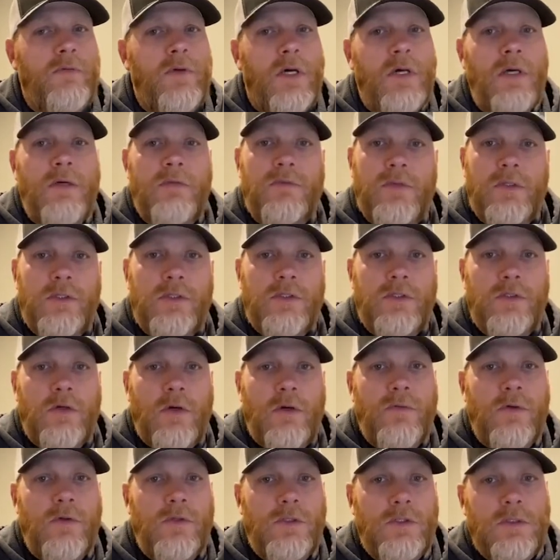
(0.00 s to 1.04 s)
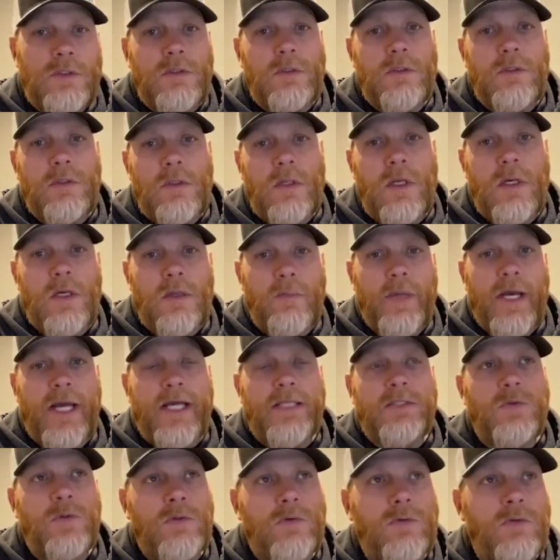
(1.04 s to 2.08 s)
finished our first pass
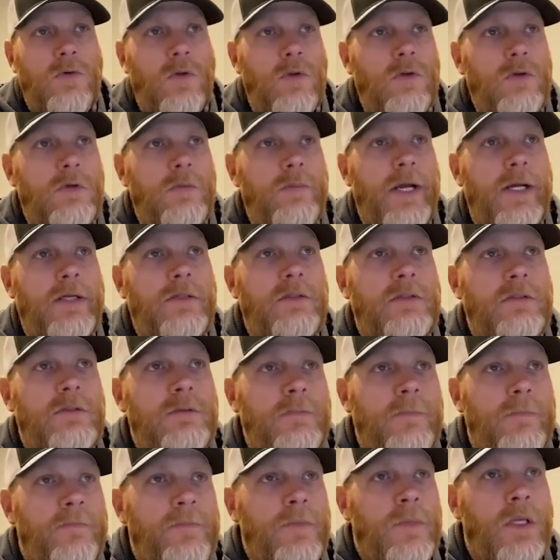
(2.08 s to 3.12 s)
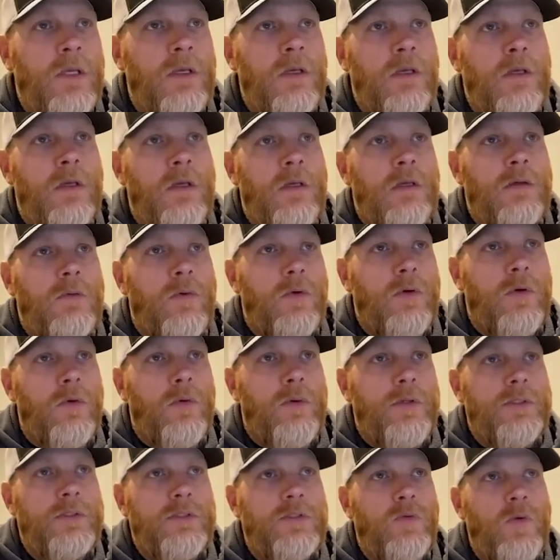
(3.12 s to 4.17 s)
with the roller compactor, we're
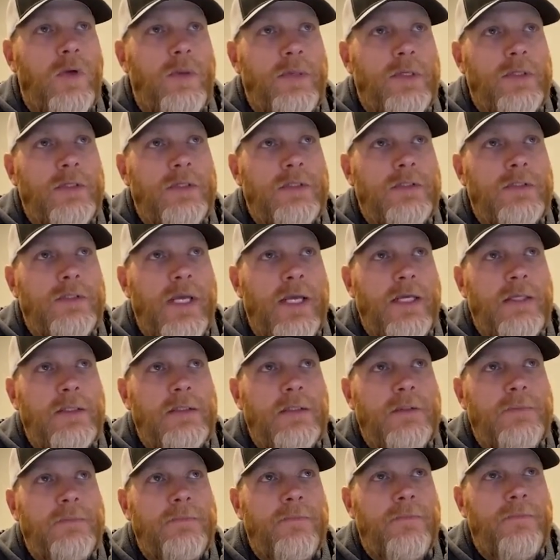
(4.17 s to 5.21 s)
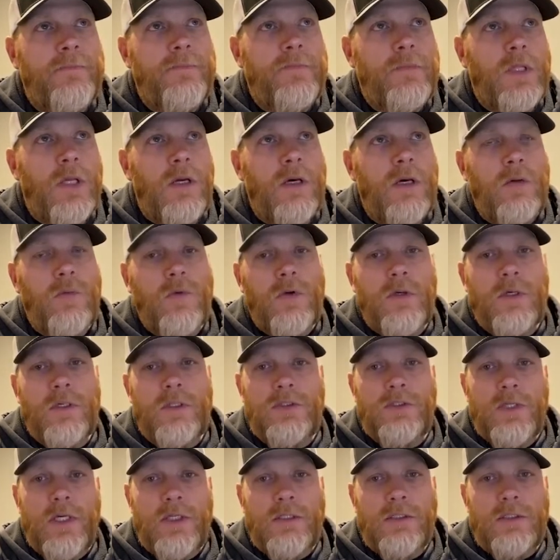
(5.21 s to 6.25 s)
going to sweep in the sand. We're going to
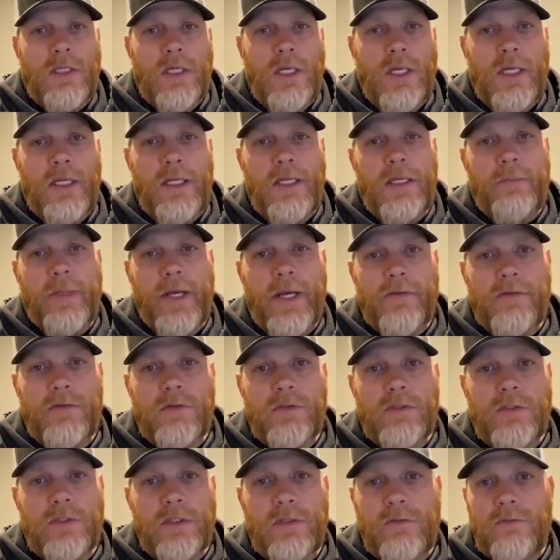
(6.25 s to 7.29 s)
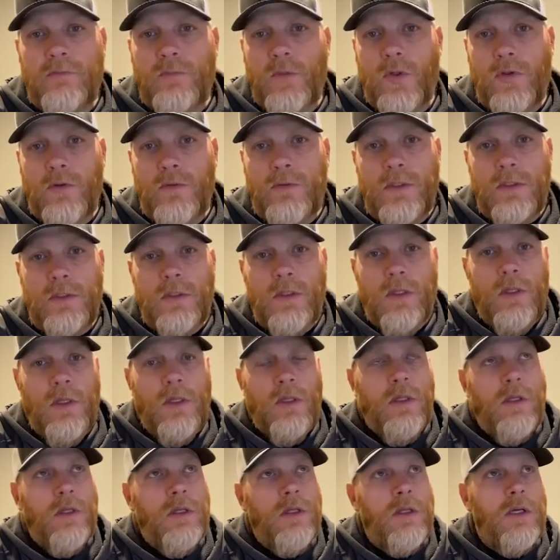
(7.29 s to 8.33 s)
adjust any pavers that have moved,
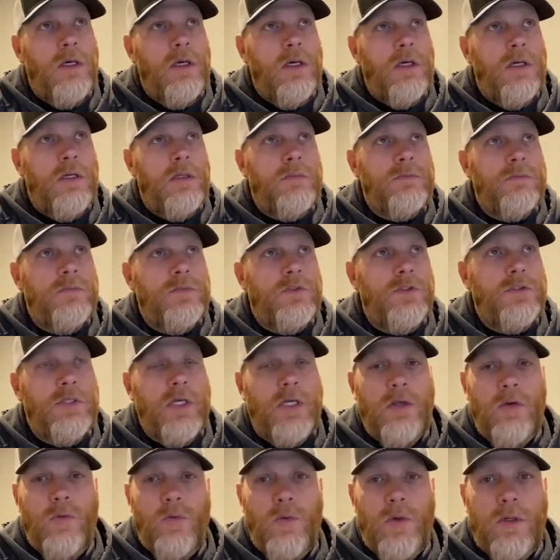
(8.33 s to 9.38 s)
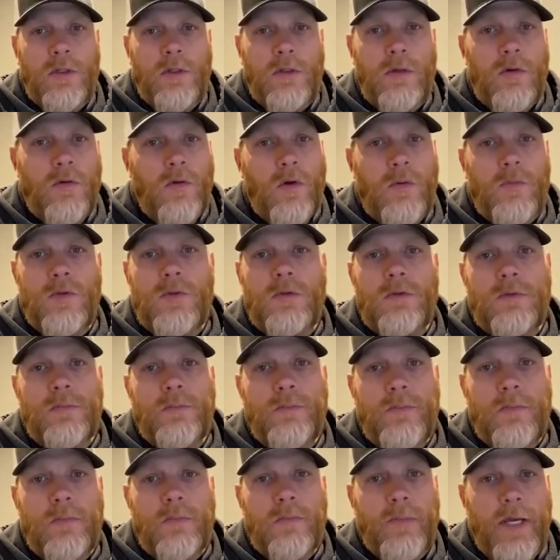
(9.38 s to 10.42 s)
just like you would in a normal
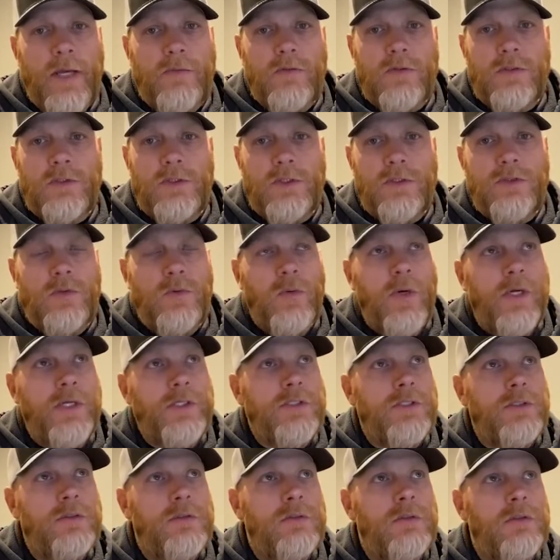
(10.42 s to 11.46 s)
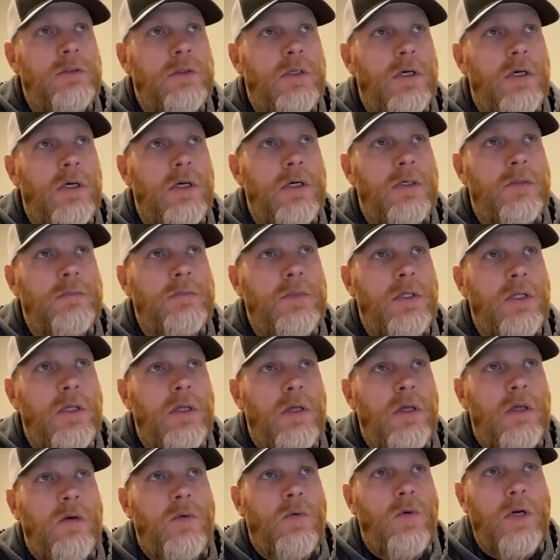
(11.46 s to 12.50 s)
paver situation.
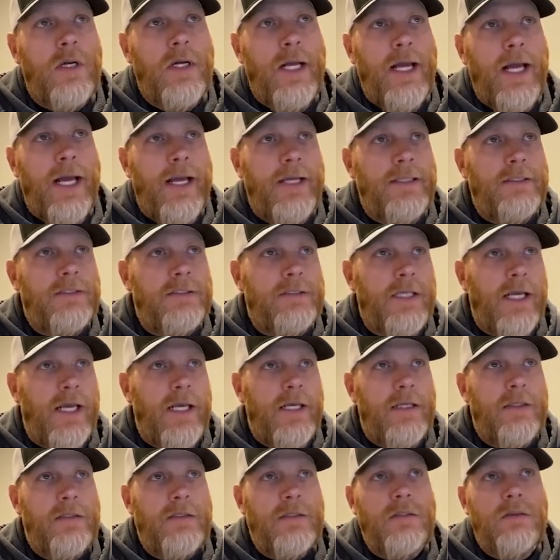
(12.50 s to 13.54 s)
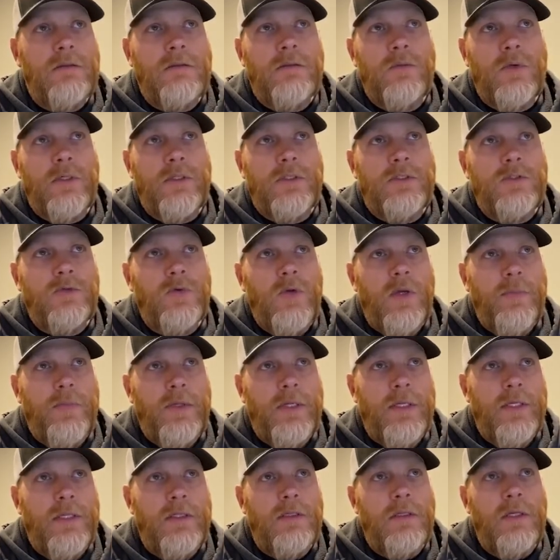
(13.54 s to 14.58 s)
We're going to add sand. We're going to sweep it
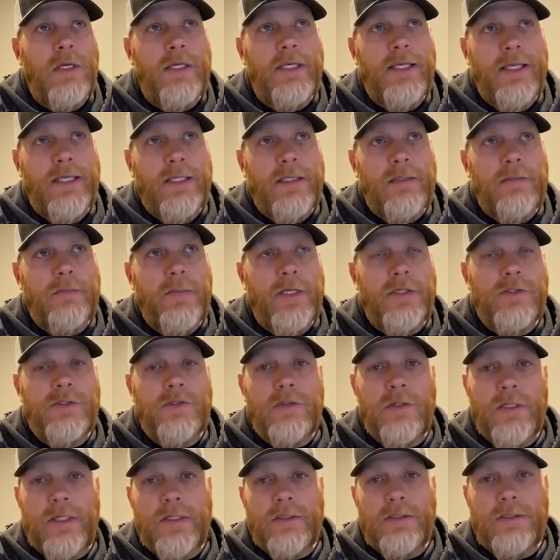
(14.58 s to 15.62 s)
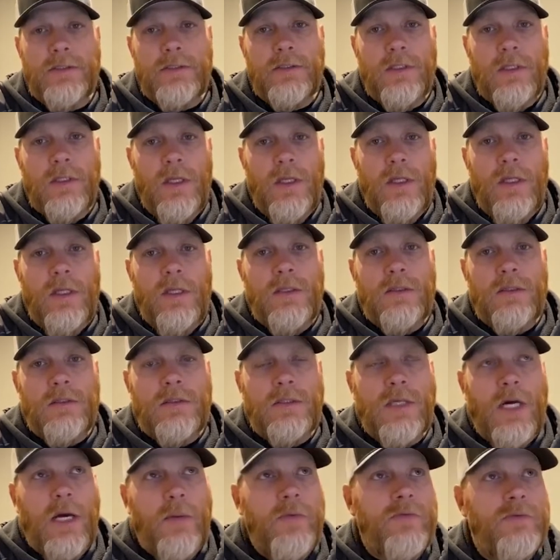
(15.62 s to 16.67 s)
in again, make sure it hits the
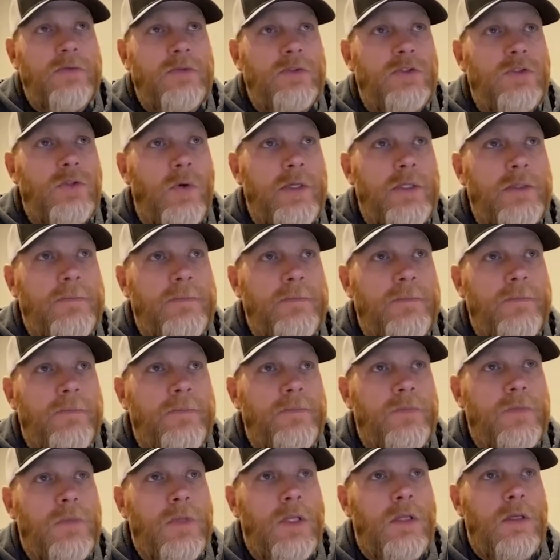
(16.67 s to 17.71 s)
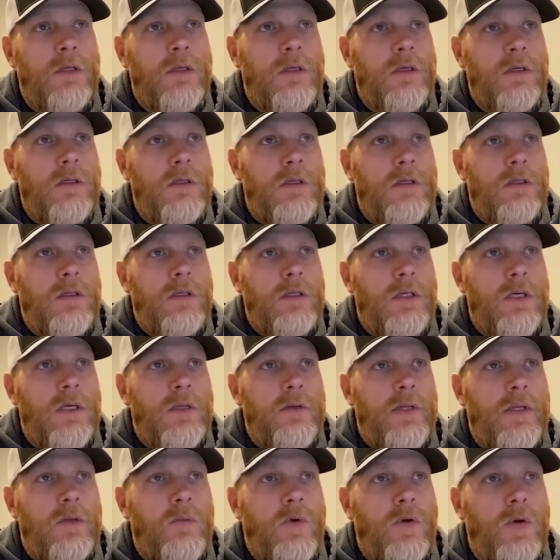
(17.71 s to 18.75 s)
top of the joint. And
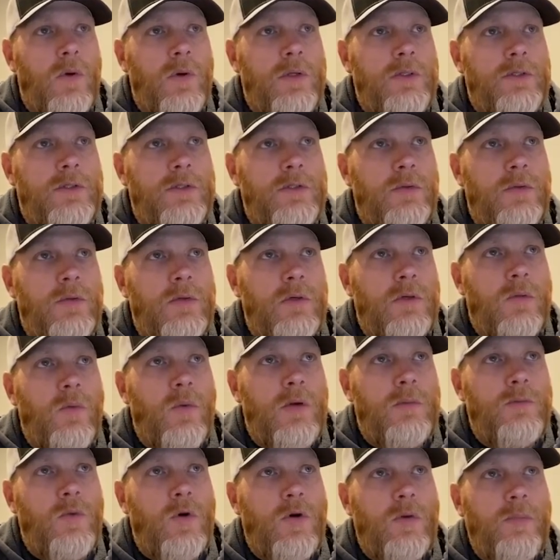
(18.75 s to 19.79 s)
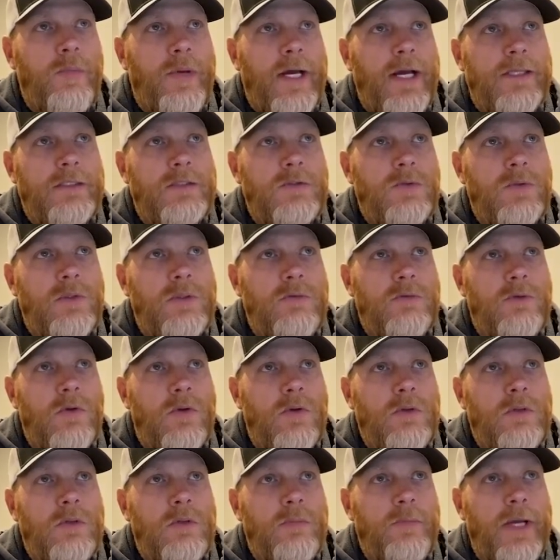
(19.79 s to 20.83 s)
then we're going to do one more pass with the
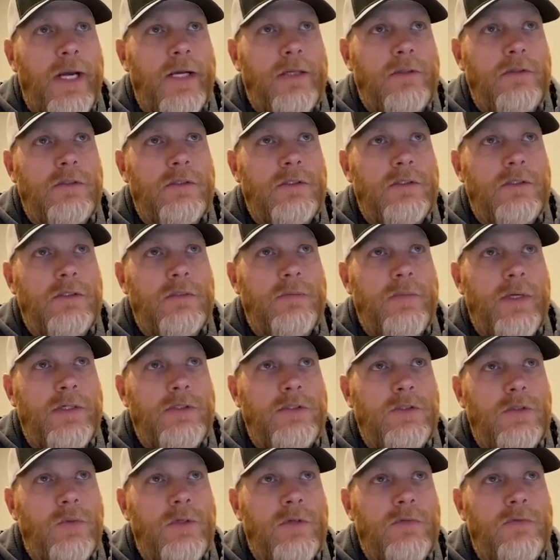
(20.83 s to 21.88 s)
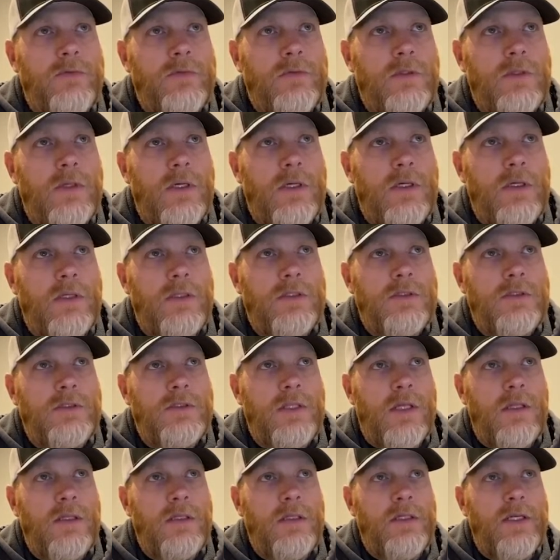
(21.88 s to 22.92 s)
roller compactor just to make sure we've
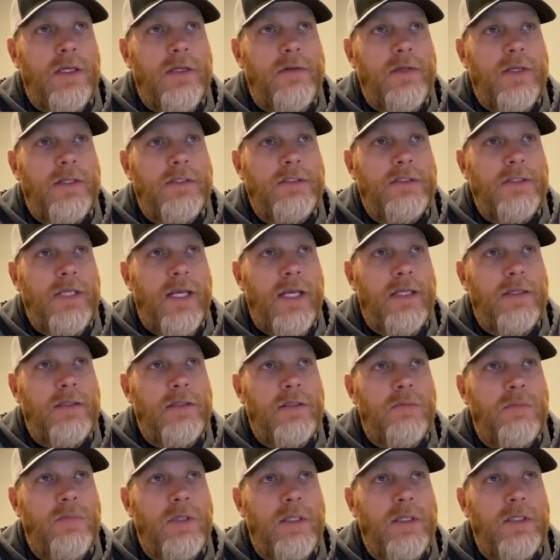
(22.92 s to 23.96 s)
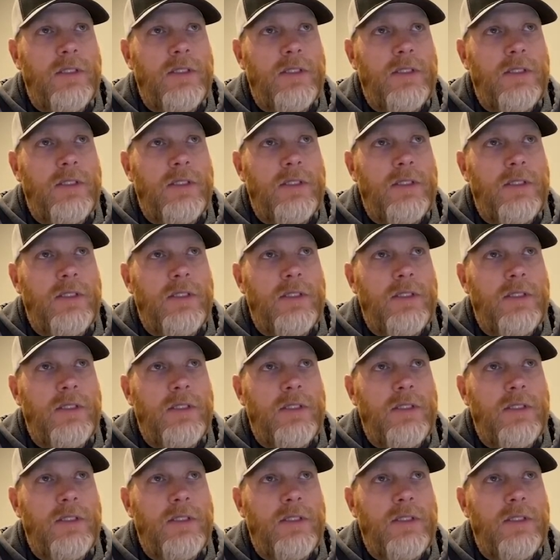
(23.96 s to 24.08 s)
consolidated that sand completely.